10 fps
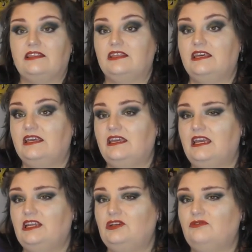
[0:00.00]

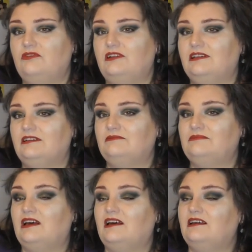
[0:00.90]
Then you ring
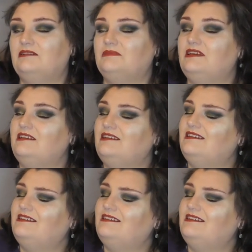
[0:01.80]
my bell